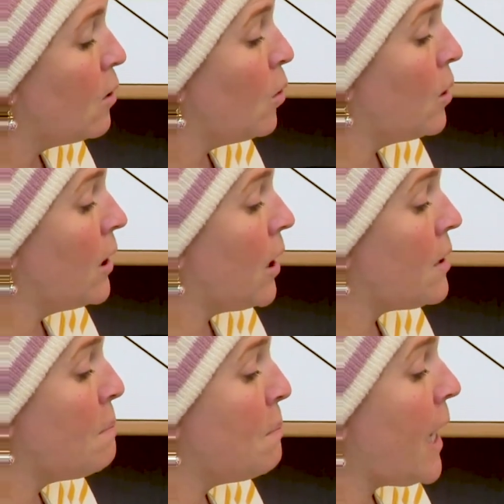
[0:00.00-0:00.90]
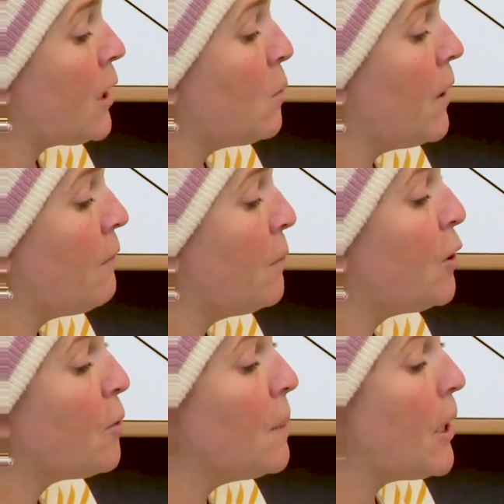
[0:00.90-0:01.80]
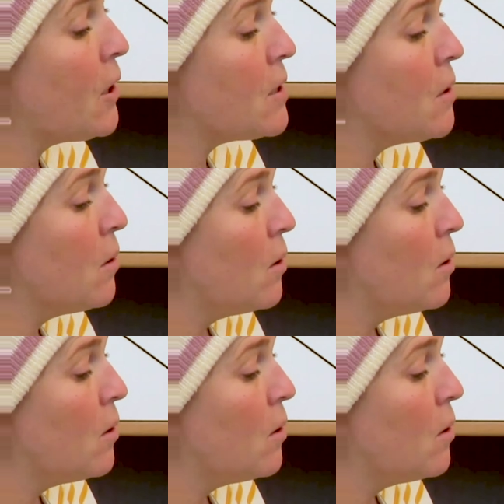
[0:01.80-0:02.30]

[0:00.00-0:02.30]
Goldilocks backed away from the three bears.